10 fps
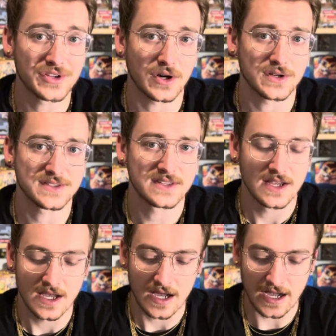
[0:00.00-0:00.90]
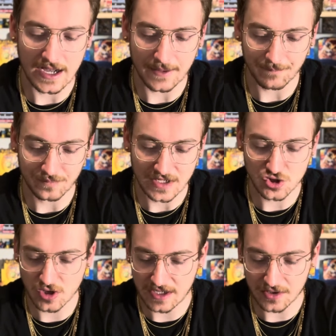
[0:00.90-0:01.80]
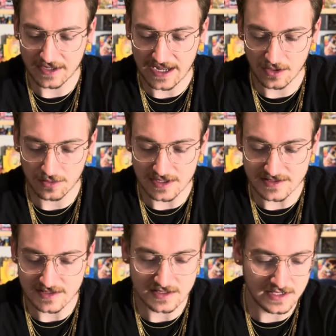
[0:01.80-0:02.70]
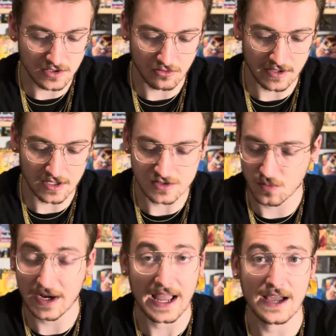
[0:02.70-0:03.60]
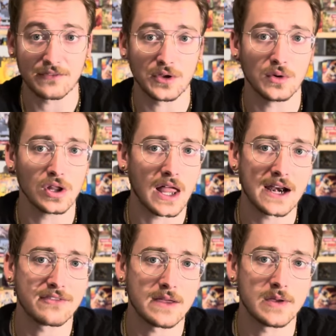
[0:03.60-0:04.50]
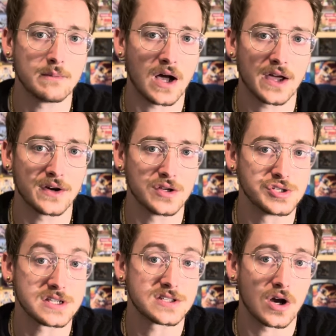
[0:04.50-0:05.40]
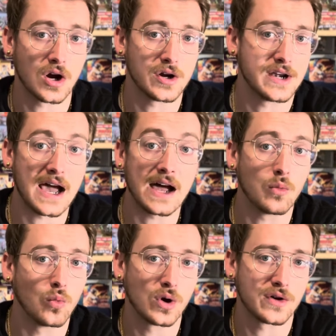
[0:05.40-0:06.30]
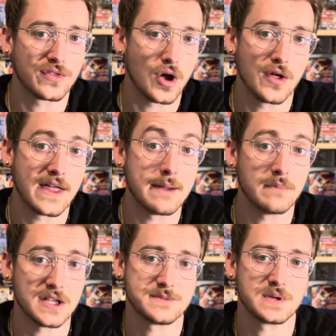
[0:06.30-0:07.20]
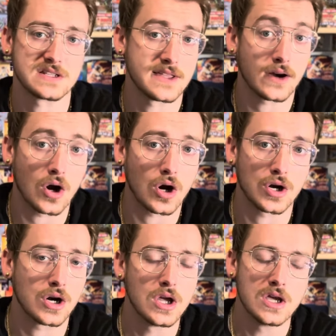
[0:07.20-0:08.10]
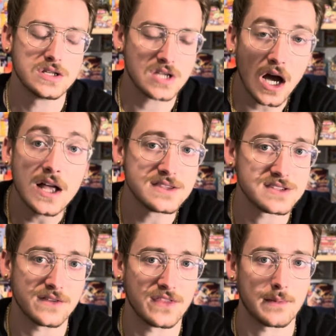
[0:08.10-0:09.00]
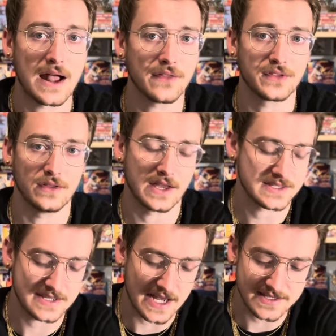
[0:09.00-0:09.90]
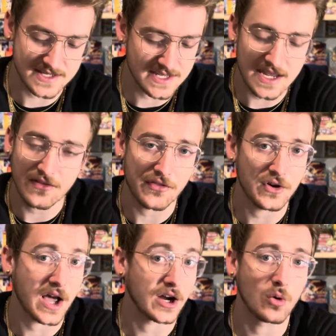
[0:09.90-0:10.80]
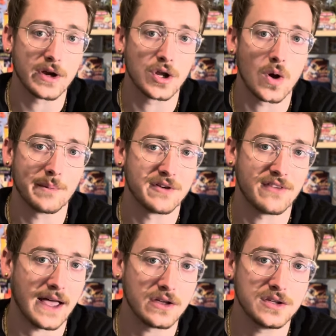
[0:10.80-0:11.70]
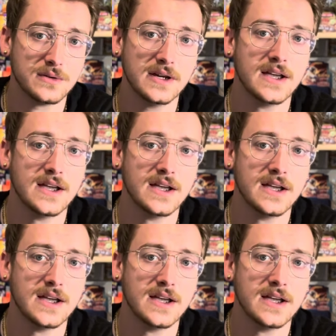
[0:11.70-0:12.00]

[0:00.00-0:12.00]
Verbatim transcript: arts, trainer galleries, secret rares, what have you, a lot of them in modern just are not worth all that much because there are tons of them out there. That's not to say that they're not going to go up in value,